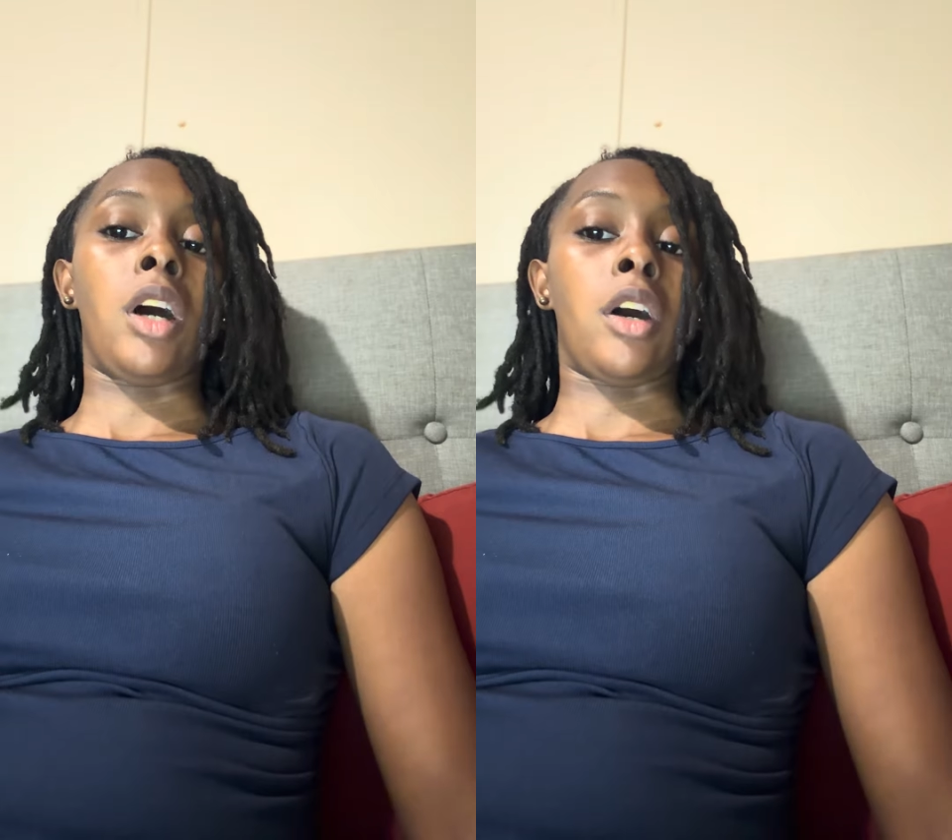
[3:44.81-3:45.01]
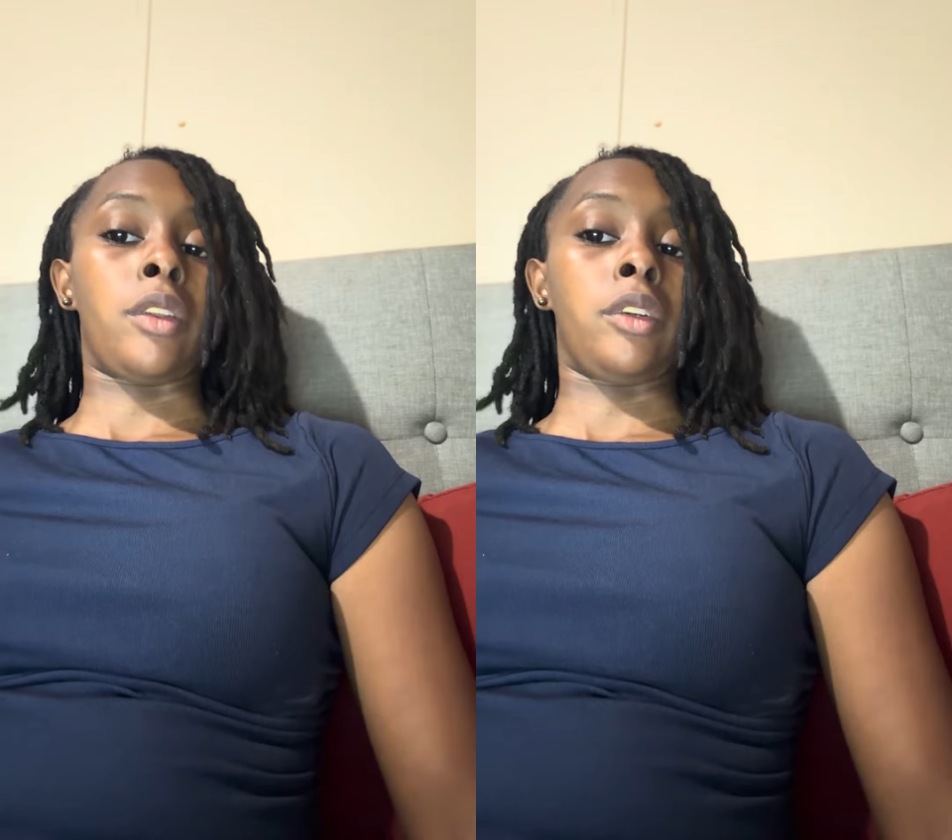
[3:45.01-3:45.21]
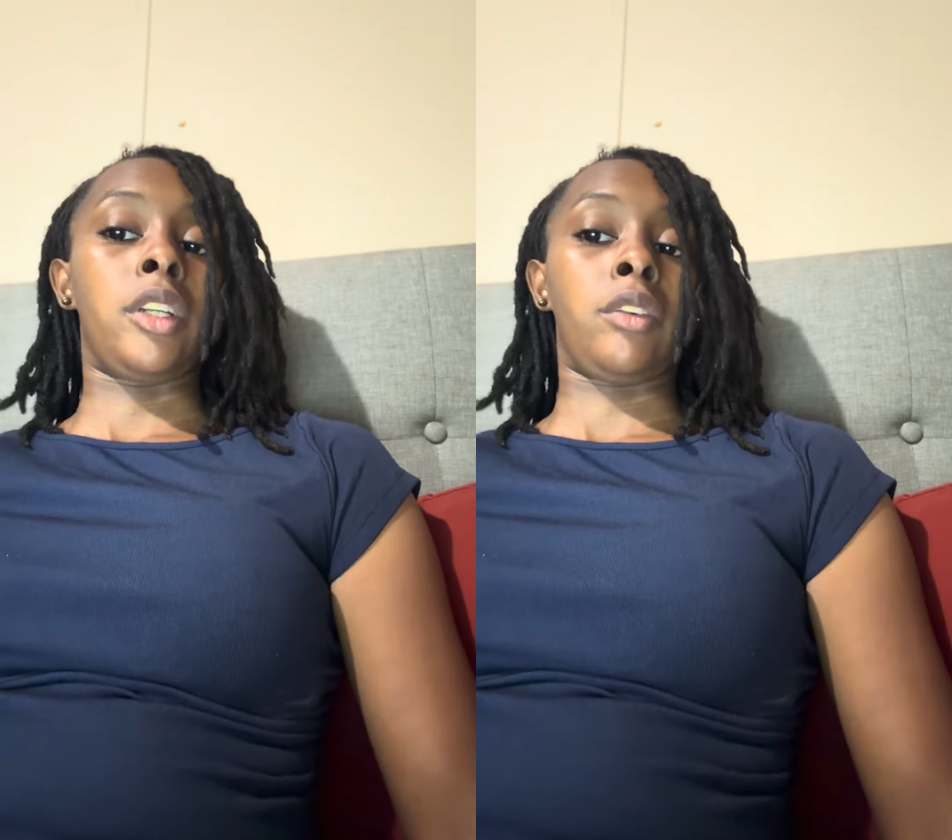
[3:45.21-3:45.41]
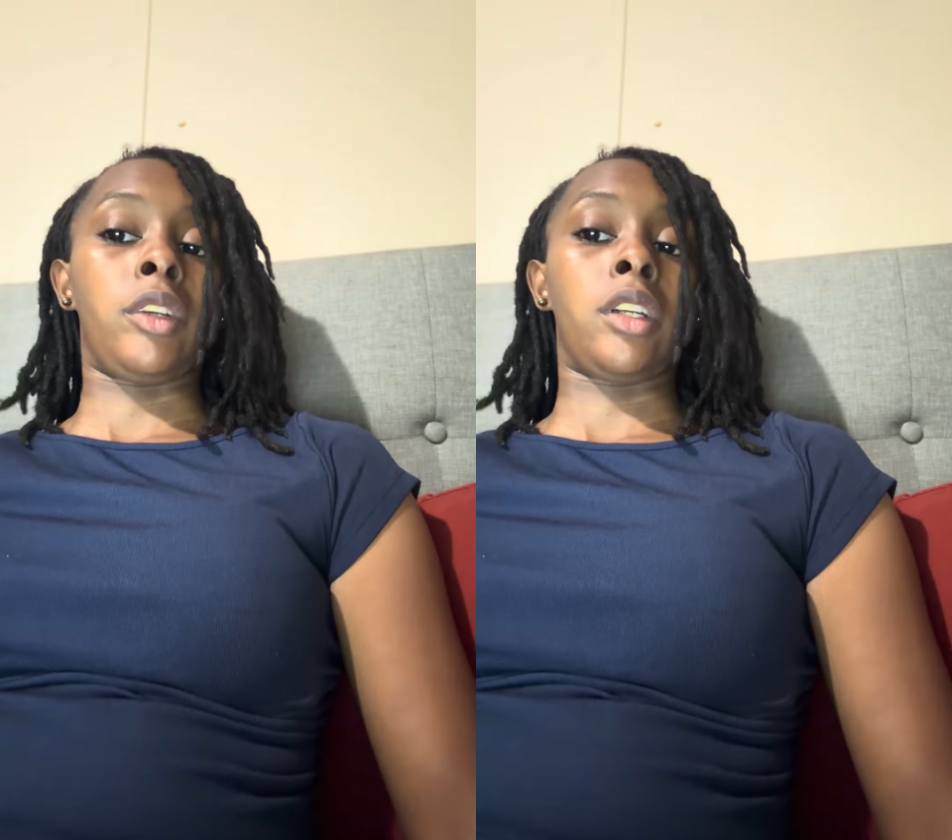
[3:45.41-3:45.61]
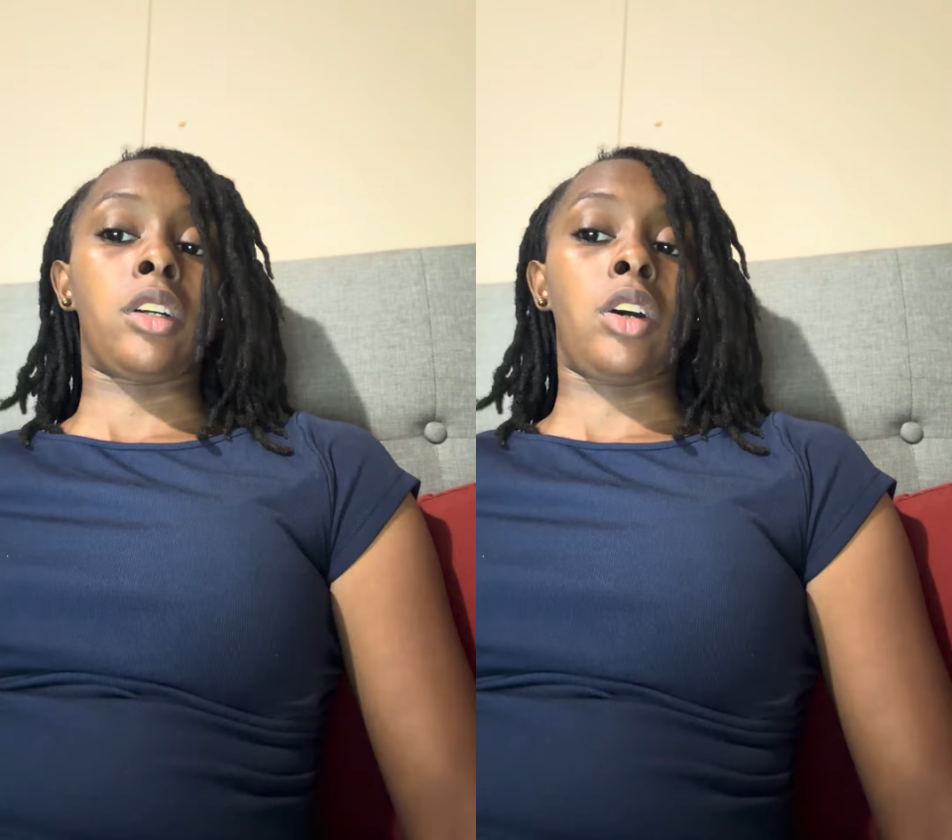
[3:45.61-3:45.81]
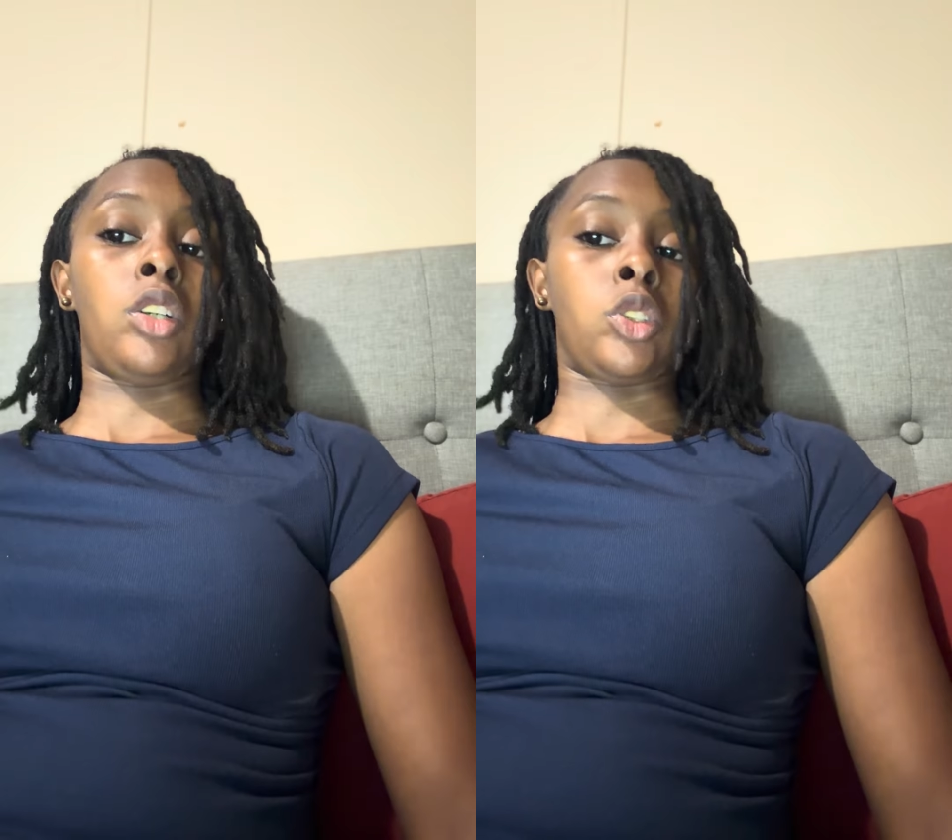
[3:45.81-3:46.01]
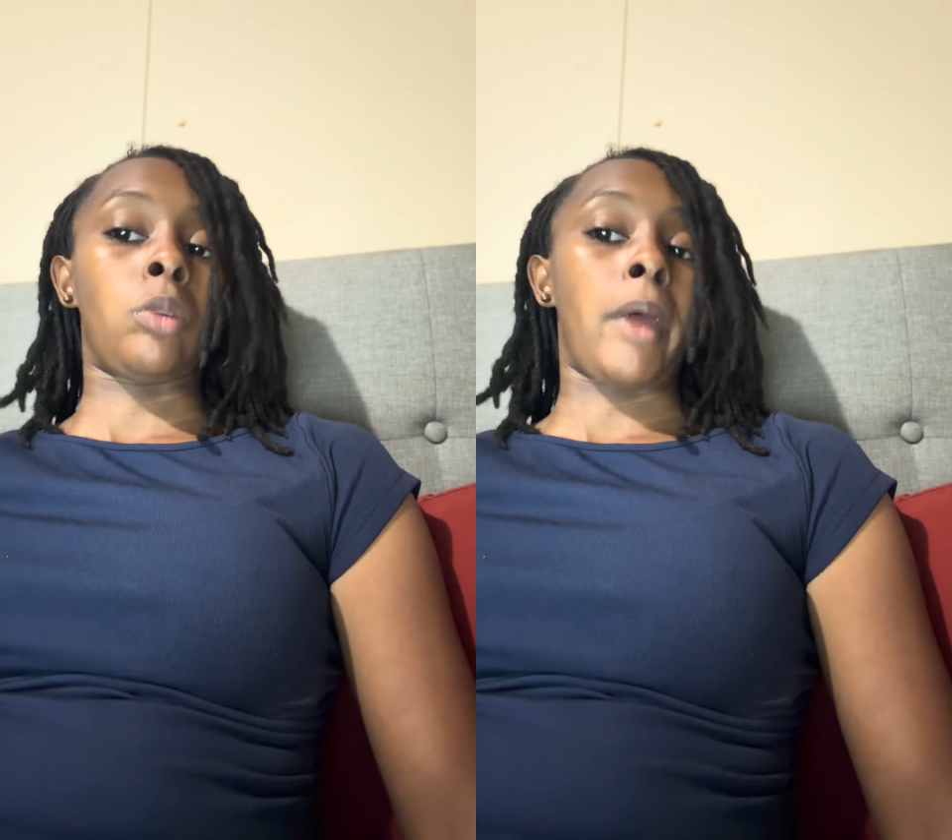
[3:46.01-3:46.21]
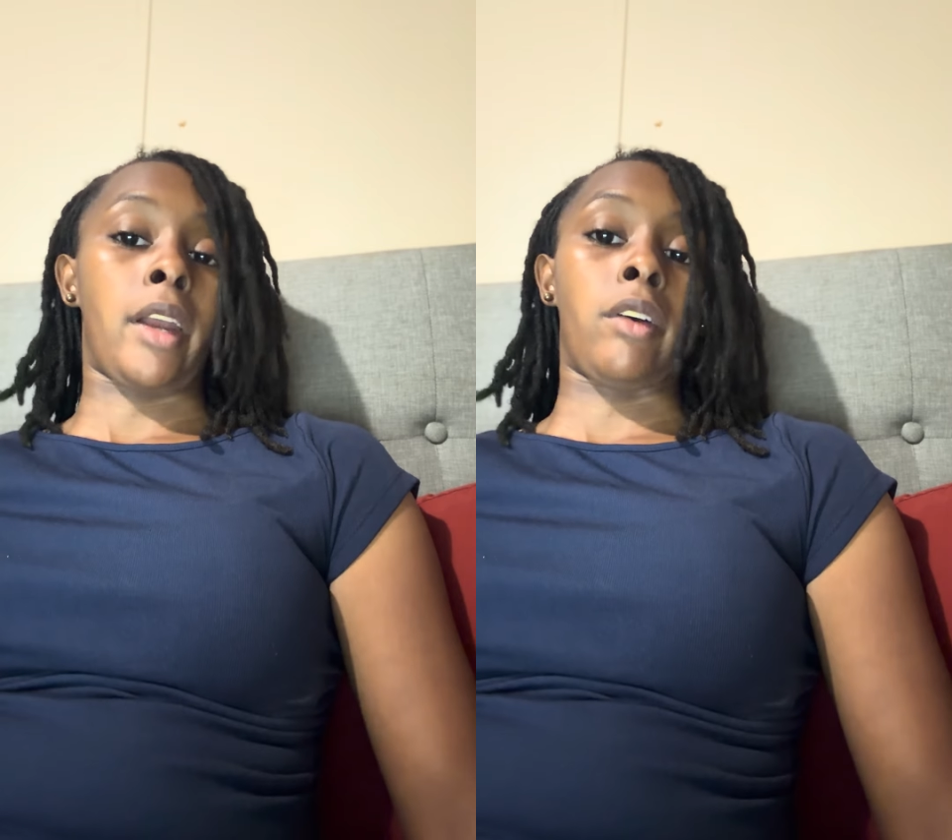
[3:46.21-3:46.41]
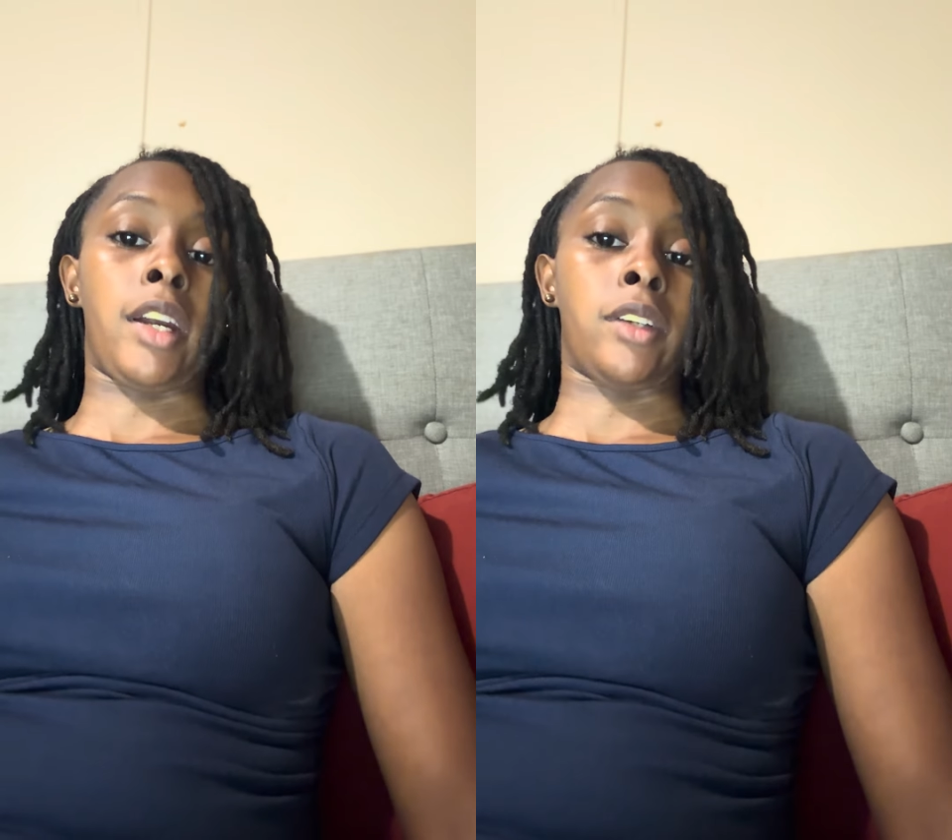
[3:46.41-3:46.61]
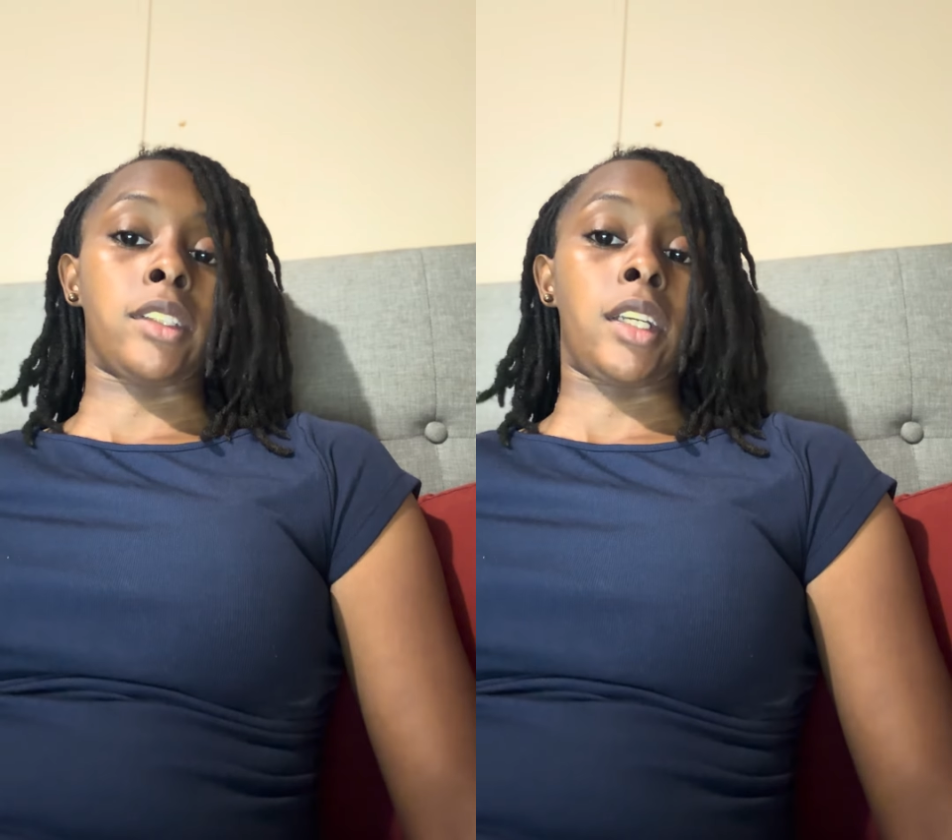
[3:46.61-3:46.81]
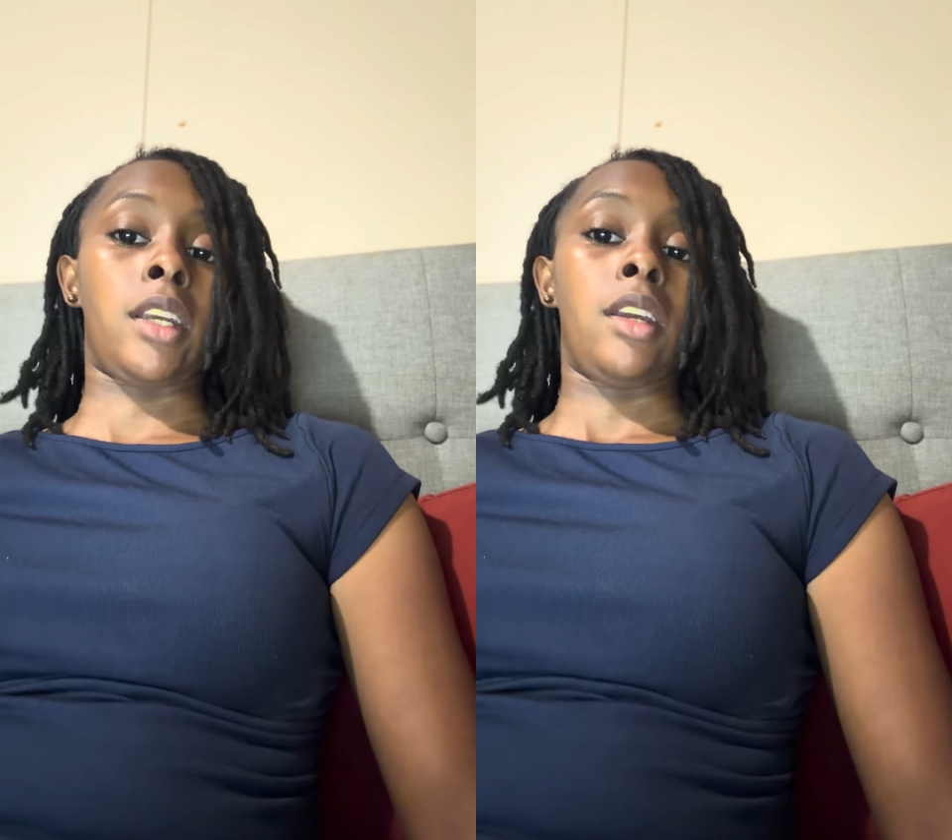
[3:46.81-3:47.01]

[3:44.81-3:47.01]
other different cultural backgrounds.